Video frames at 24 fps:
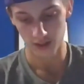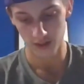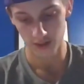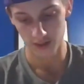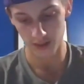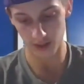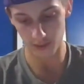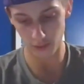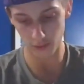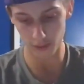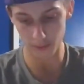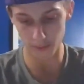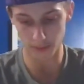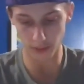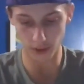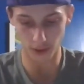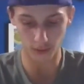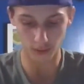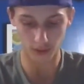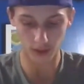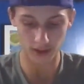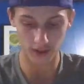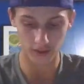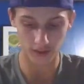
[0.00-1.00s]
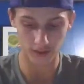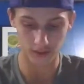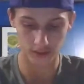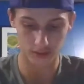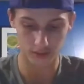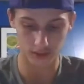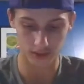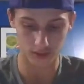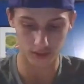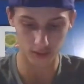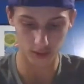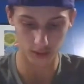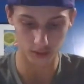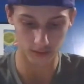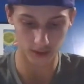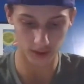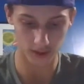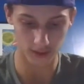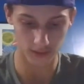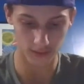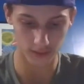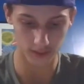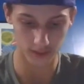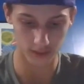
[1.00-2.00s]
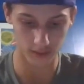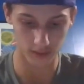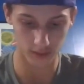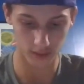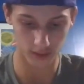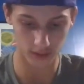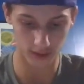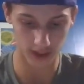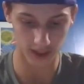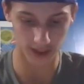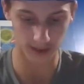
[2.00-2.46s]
That really bugged Roderick, so he drove off to the store and